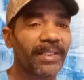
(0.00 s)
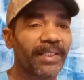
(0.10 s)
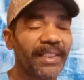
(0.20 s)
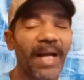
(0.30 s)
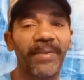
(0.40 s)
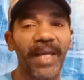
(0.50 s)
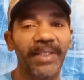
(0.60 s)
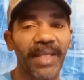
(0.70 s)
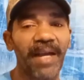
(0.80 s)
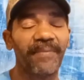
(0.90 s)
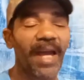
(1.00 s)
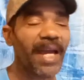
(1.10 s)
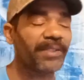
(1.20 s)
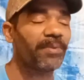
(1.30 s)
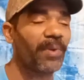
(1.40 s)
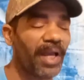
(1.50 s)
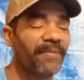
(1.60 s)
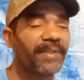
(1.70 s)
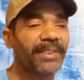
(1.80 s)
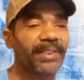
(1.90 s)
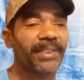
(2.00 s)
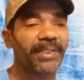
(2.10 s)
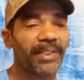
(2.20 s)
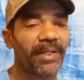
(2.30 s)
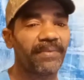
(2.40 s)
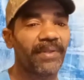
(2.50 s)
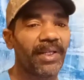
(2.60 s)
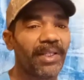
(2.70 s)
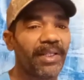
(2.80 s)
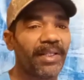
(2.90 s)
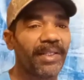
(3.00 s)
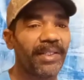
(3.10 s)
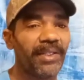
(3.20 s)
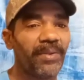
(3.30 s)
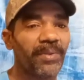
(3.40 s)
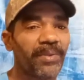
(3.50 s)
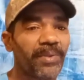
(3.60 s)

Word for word: now they actually have actual evidence of this stuff. You know,